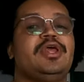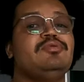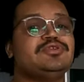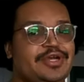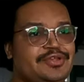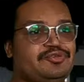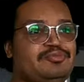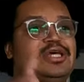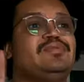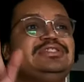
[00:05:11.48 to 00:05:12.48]
it was ran through,
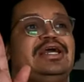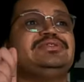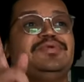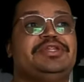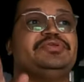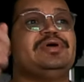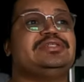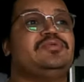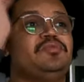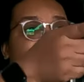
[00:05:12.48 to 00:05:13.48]
but it wasn't as ran through
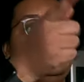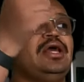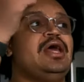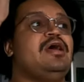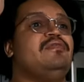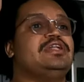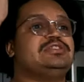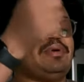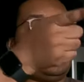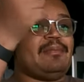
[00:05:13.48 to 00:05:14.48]
as the one
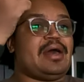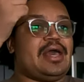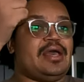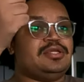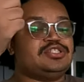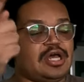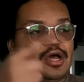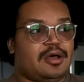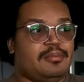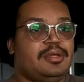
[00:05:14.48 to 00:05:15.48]
that's by my
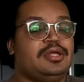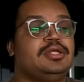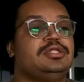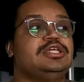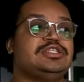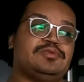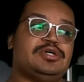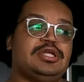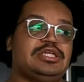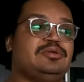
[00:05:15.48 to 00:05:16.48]
job. This
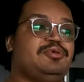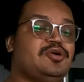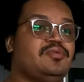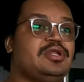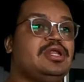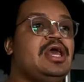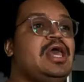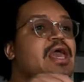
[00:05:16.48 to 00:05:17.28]
one is a bigger one